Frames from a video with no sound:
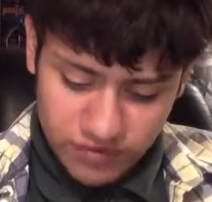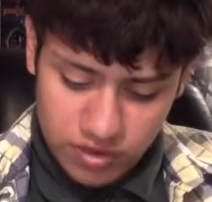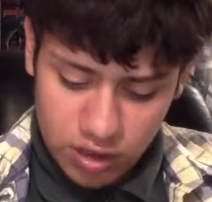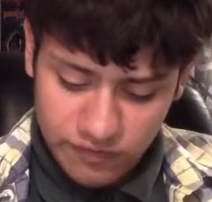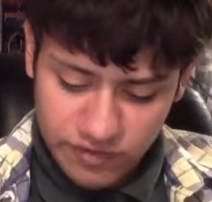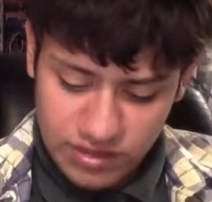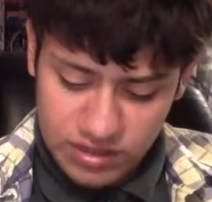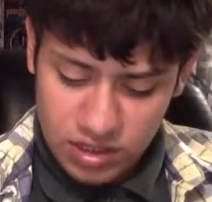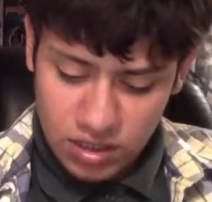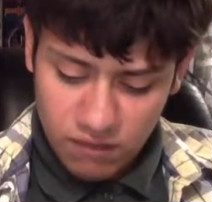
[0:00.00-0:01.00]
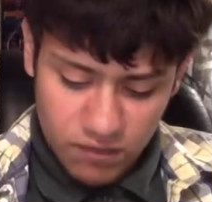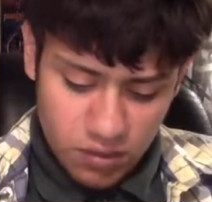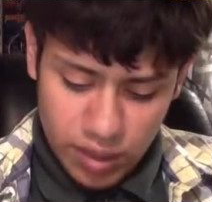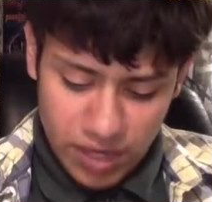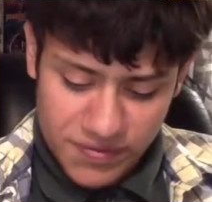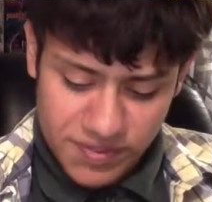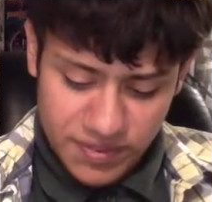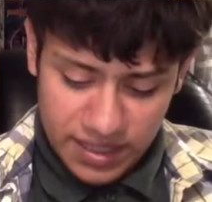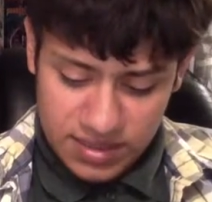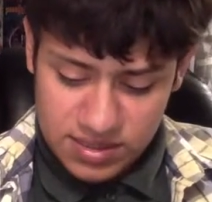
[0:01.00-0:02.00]
photographies, photographs
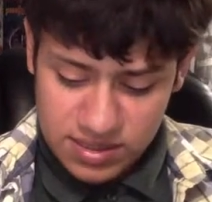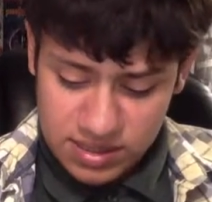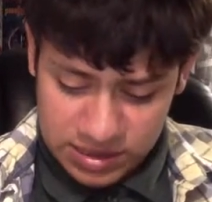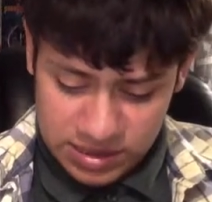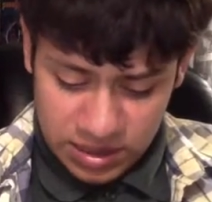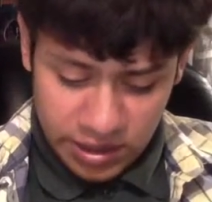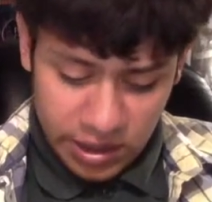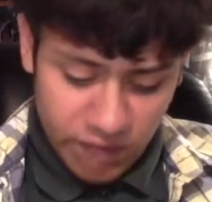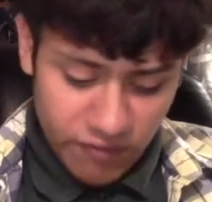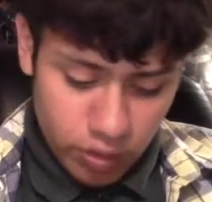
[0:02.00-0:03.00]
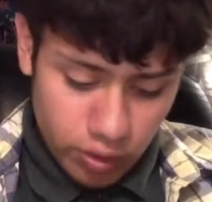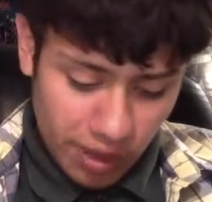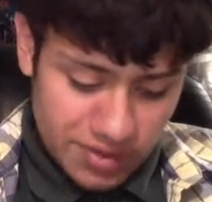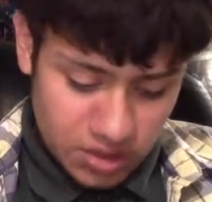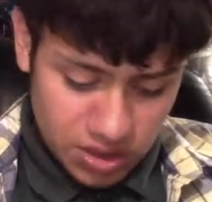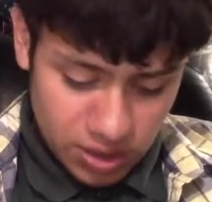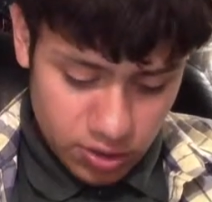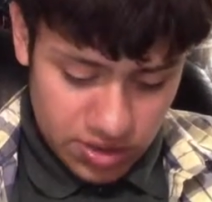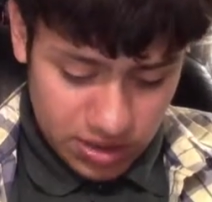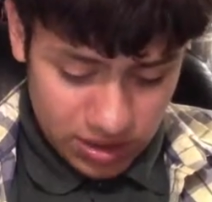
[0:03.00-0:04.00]
behind the scenes, photographs of the shower
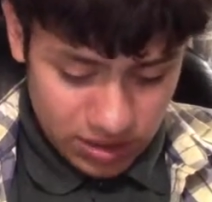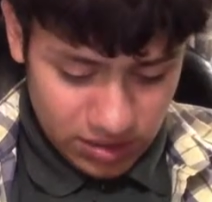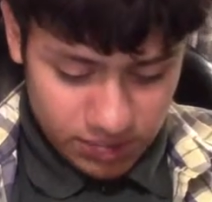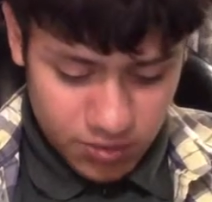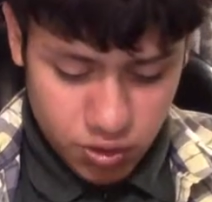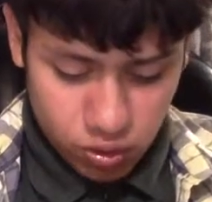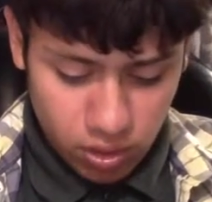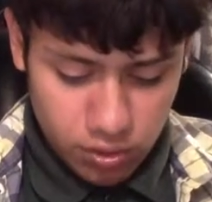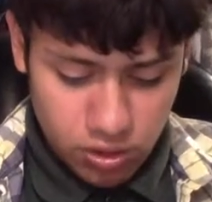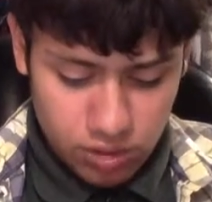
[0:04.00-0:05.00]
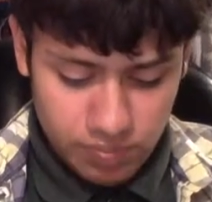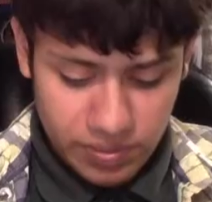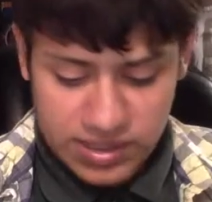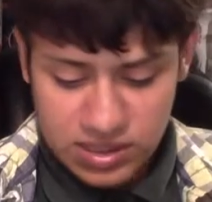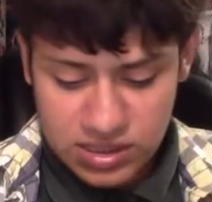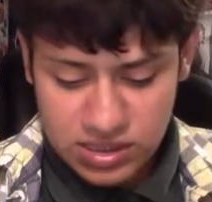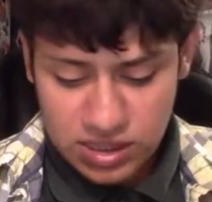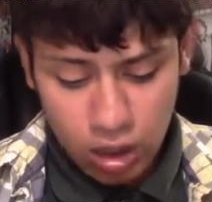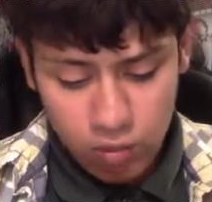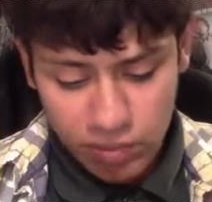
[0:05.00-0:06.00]
scene, storyboard by
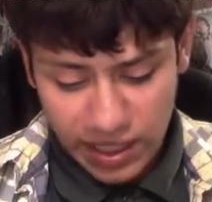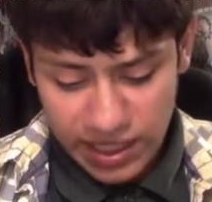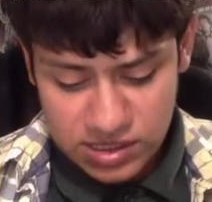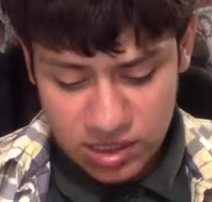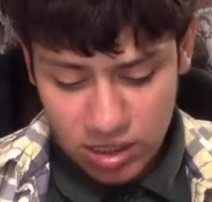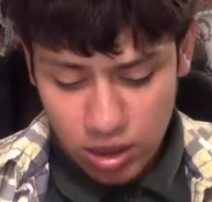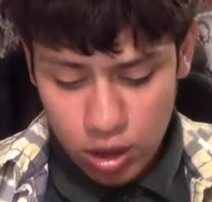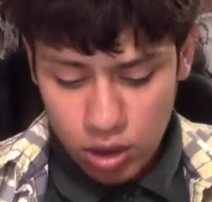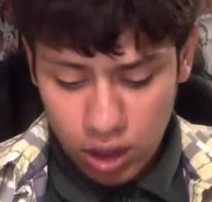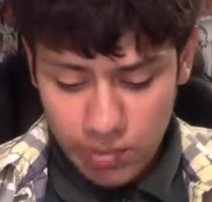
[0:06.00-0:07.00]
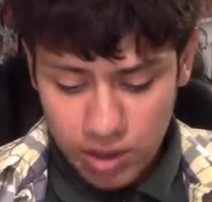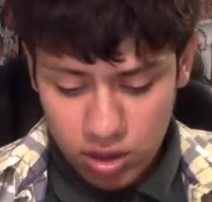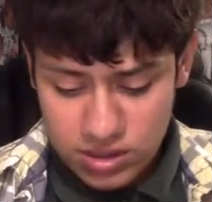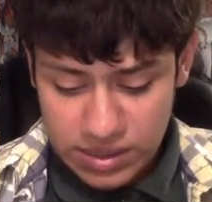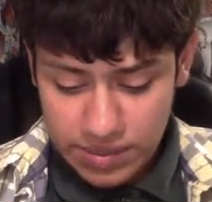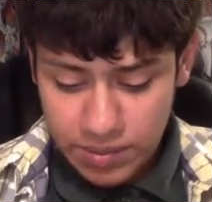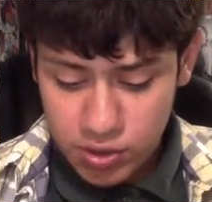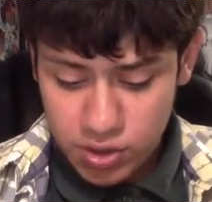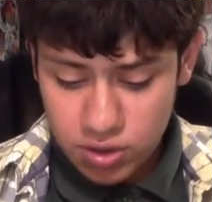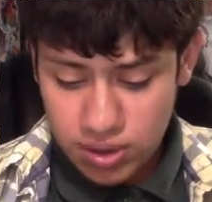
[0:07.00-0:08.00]
Sal Bass, lobby cards and
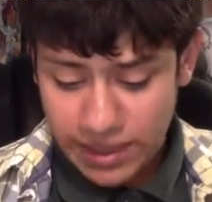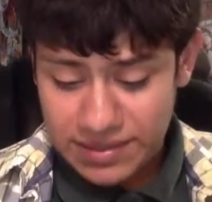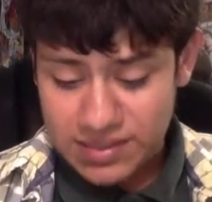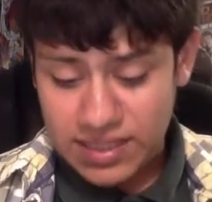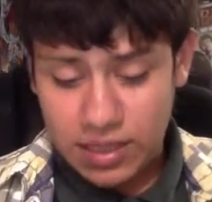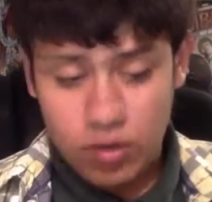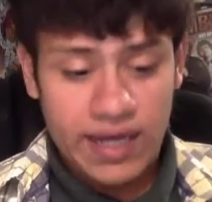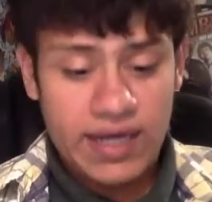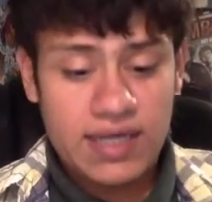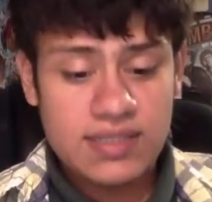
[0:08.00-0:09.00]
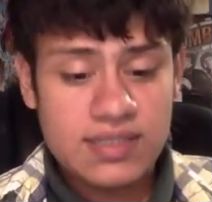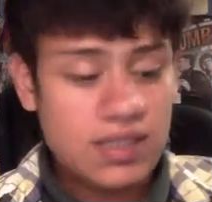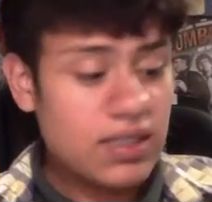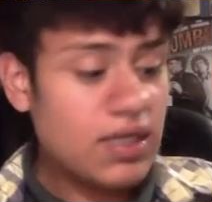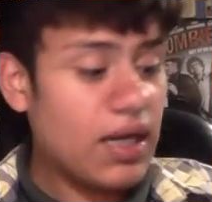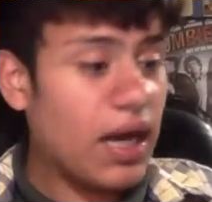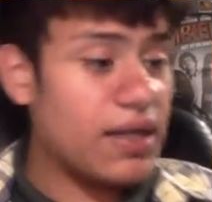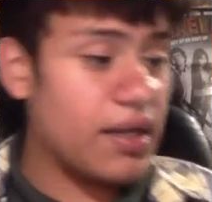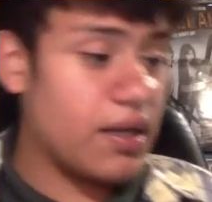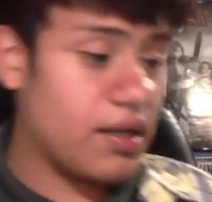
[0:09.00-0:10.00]
poster, and Psycho ads. And
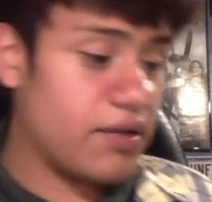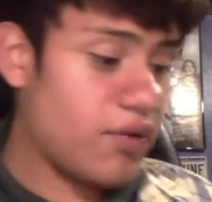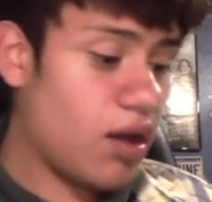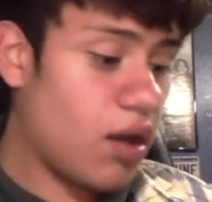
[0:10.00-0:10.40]
then